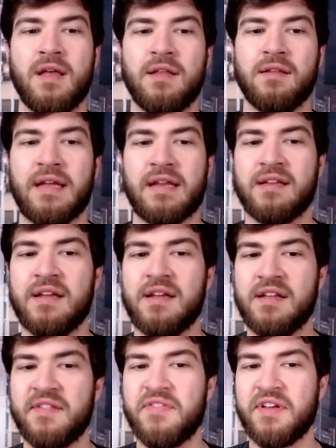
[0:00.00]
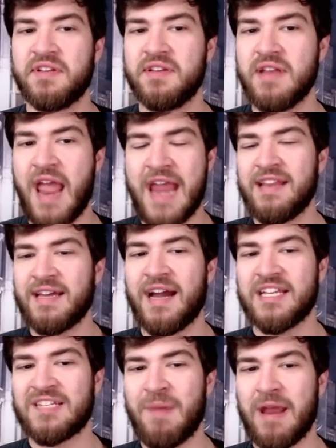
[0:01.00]
like the eighth
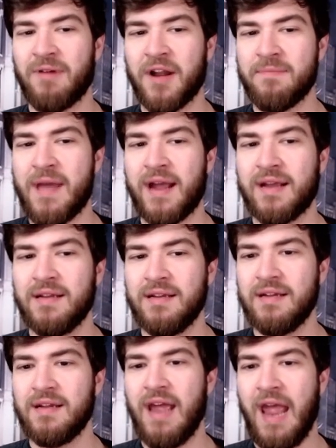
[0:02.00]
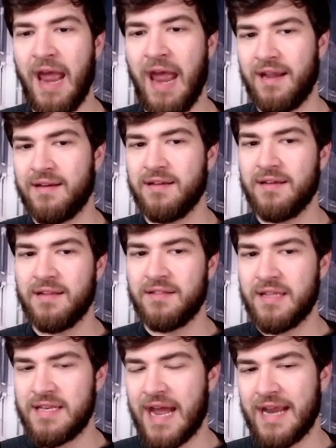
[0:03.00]
highest paid running back and
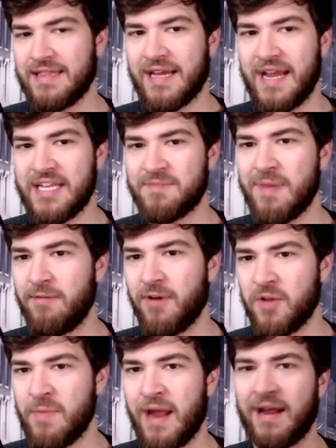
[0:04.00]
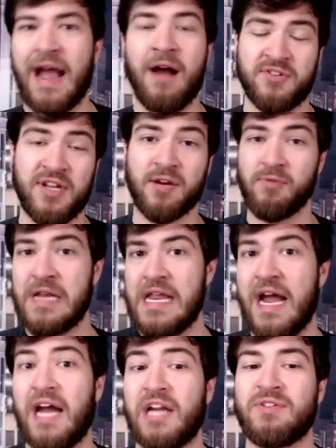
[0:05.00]
the ninth highest paid running back outside of rookie
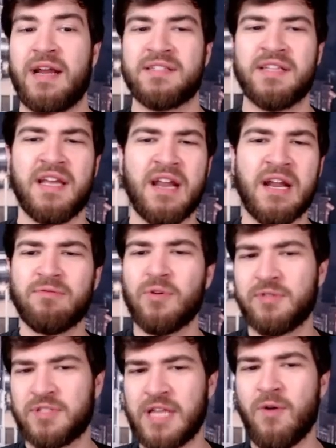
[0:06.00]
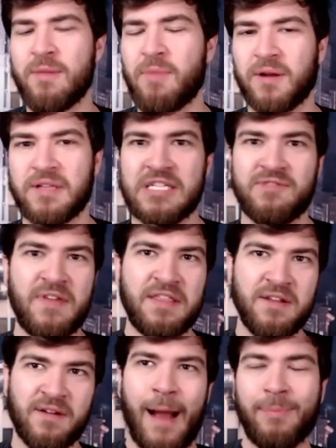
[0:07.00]
contracts. Saquon Barkley's
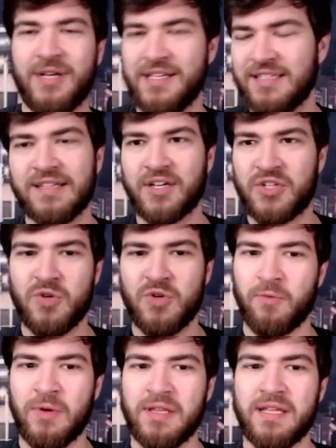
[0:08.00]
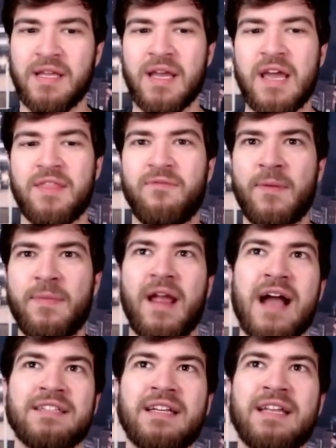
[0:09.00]
fifth year option is in there too, but really from the
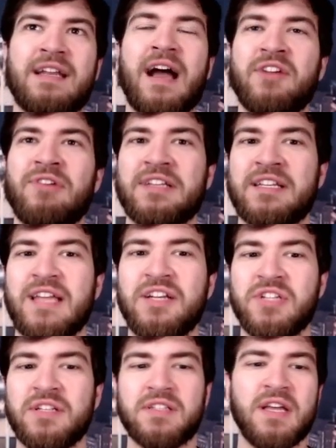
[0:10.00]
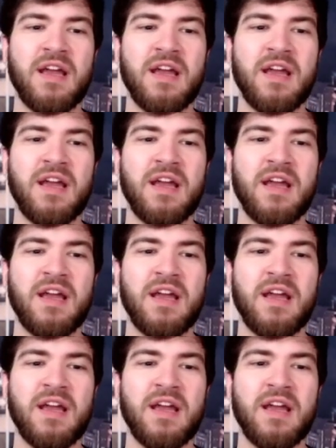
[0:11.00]
guys that get contract extensions,